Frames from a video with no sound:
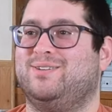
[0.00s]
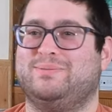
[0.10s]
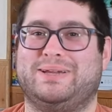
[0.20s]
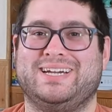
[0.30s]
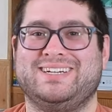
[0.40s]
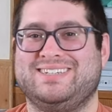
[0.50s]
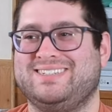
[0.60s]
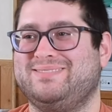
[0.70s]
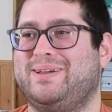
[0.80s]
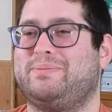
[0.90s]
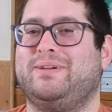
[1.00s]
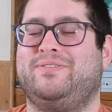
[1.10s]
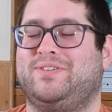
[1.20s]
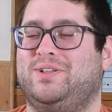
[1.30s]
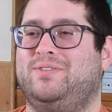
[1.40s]
me. Make me
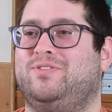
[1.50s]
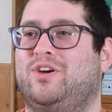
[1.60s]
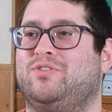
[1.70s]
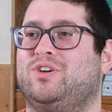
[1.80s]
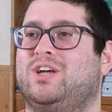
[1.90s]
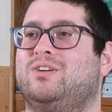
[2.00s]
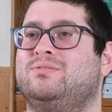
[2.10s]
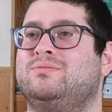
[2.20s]
feel forever alone